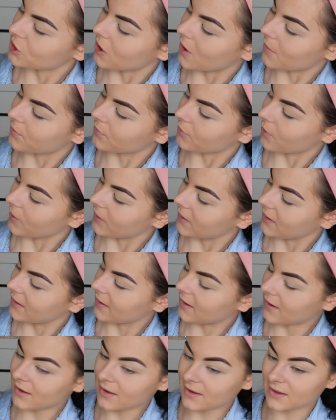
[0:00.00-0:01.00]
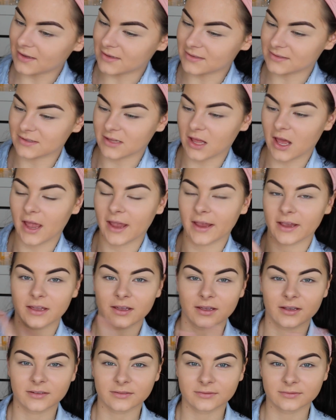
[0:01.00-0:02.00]
top row here is
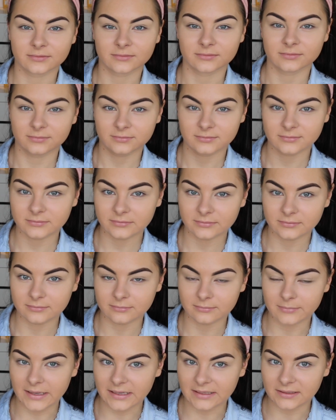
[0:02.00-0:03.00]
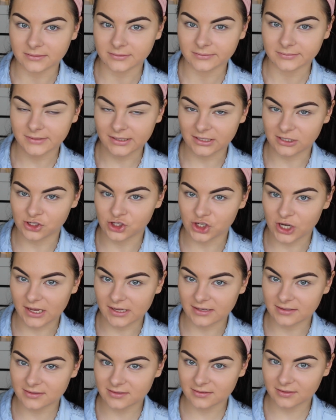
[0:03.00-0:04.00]
like me in
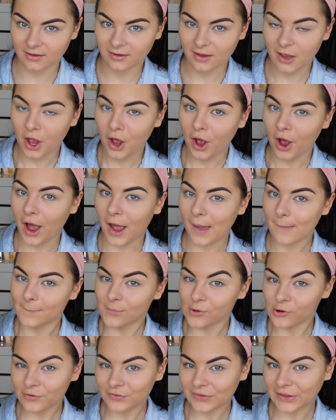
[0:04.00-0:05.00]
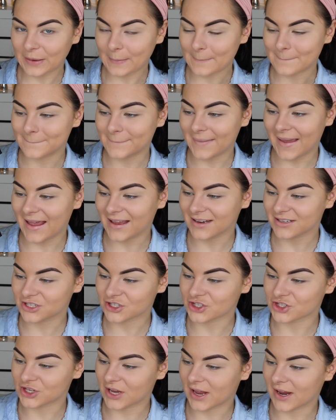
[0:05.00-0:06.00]
shades. I'm more of like a matte
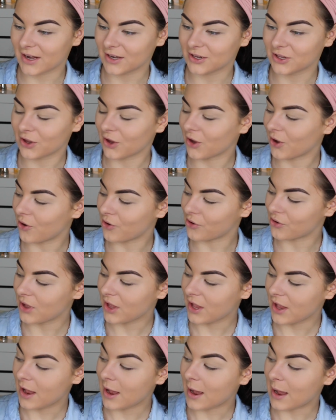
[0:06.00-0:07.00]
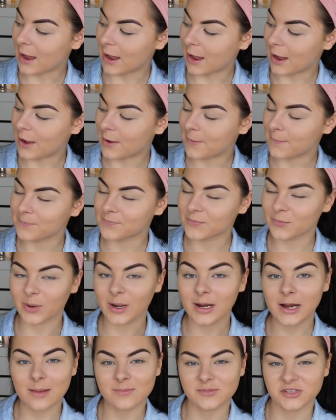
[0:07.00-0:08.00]
shade girl. When
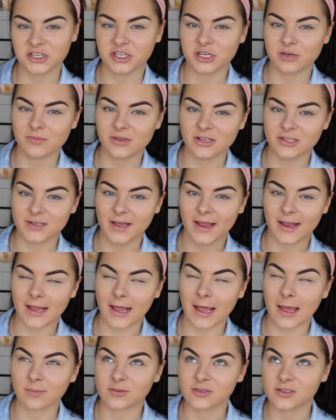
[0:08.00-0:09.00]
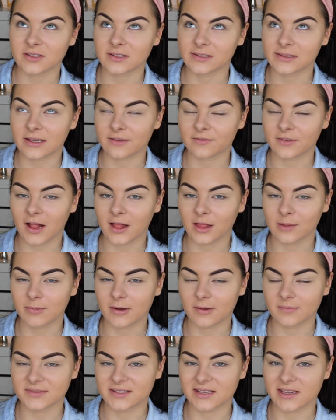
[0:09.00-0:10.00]
it comes to shimmers, I absolutely love
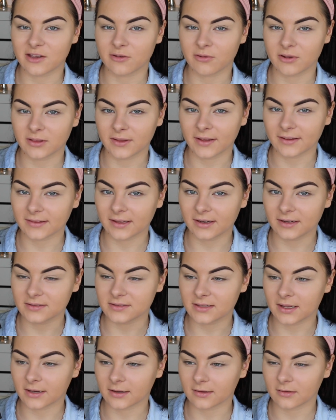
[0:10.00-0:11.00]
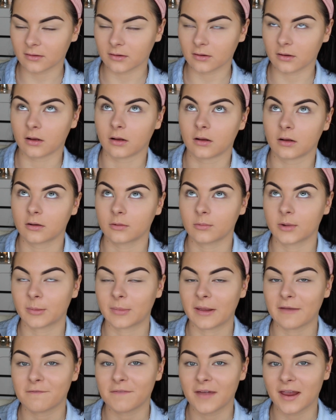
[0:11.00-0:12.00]
Colourpop Sequin. Like, that is like one of
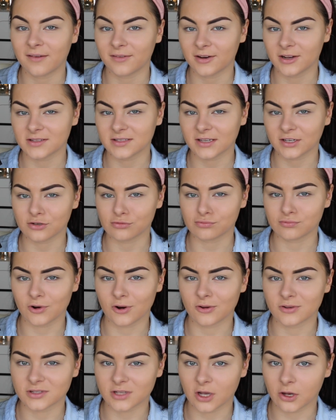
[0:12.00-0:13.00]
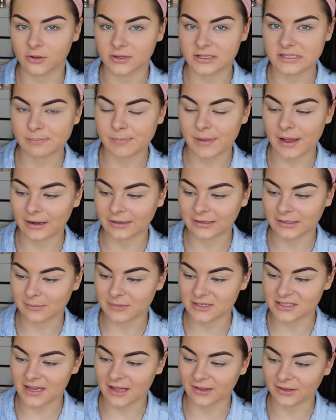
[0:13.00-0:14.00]
my favorites. It's like a rose gold sparkly
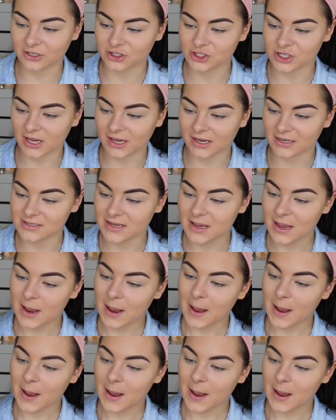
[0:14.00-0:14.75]
metallic shade.